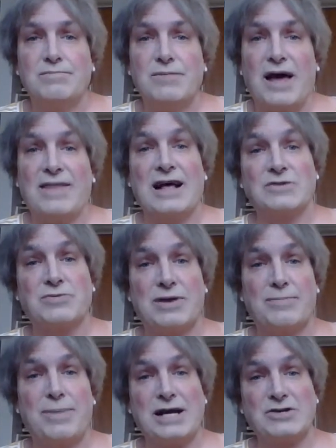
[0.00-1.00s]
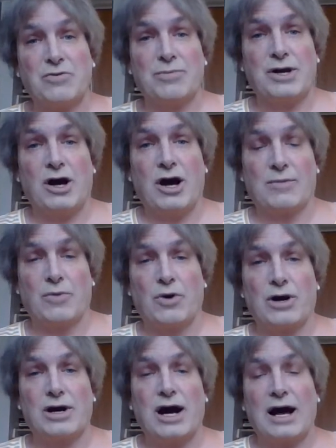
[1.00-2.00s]
And that's why the bass will be gone more.
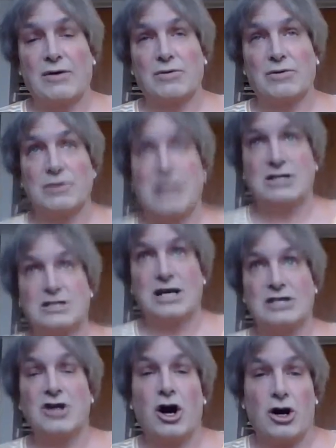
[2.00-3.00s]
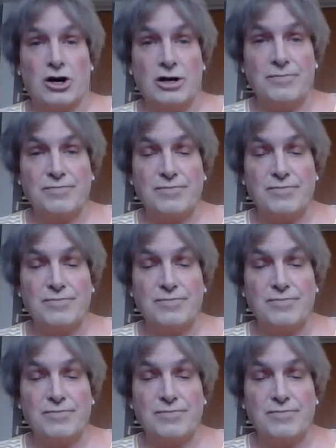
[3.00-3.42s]
It's hard.